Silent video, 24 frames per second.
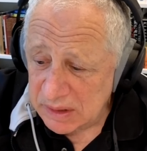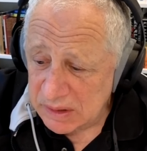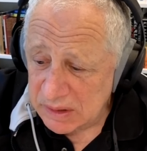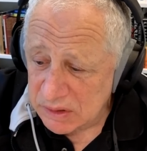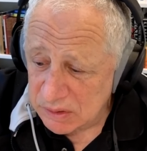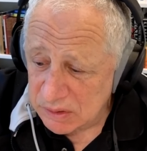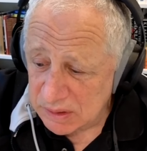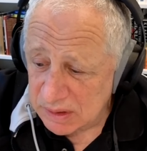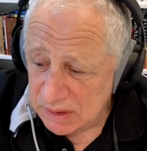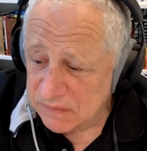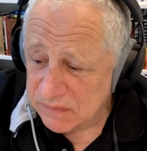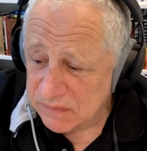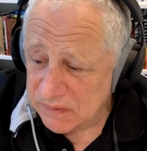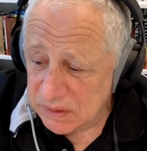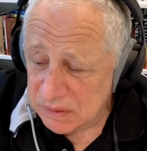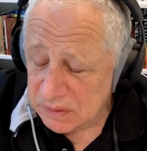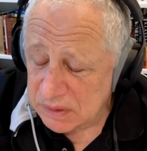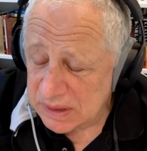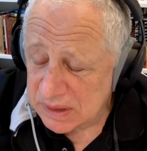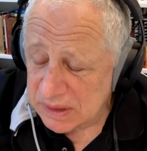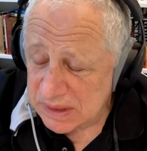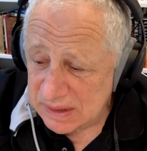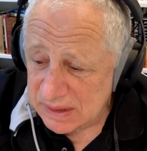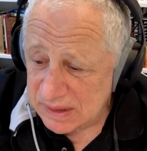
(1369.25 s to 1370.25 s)
to
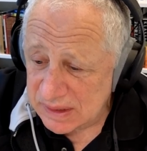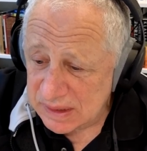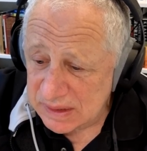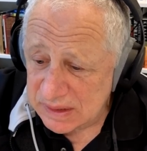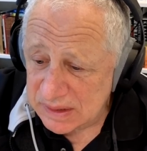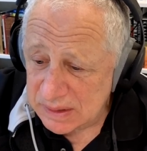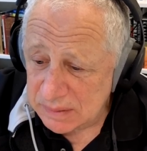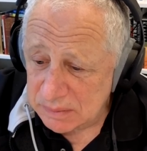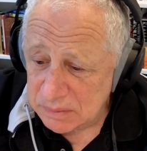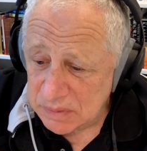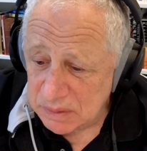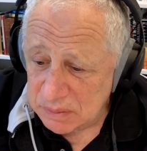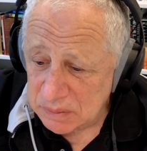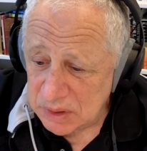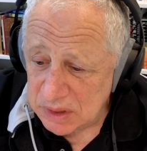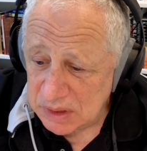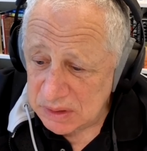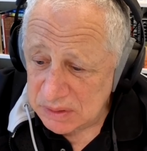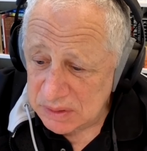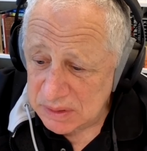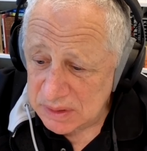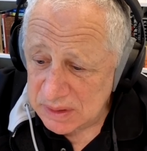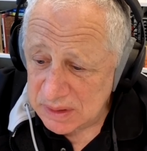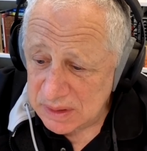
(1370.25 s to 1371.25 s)
influence the system the
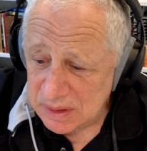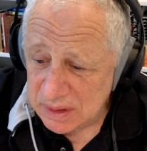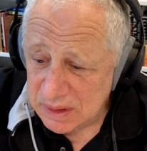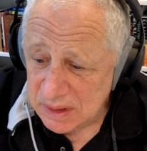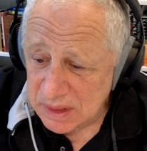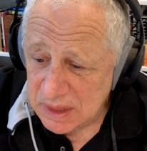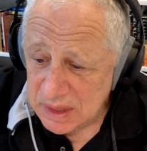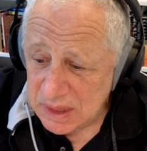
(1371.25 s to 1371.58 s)
most